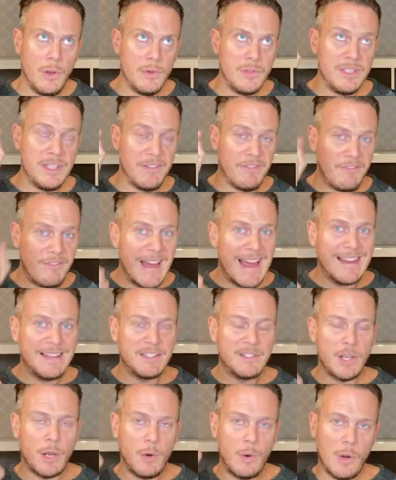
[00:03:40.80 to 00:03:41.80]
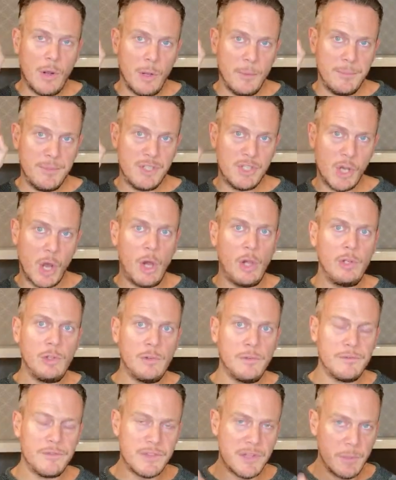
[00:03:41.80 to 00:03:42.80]
de facto
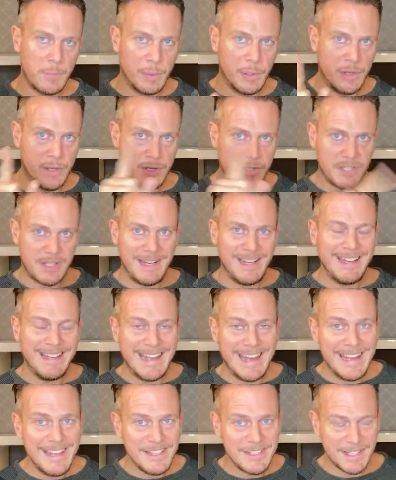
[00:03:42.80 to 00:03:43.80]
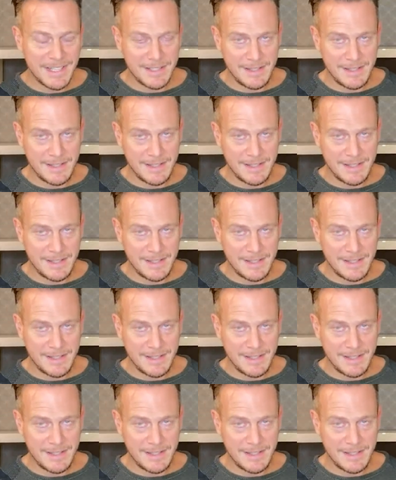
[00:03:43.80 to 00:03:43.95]
absolves the person engaging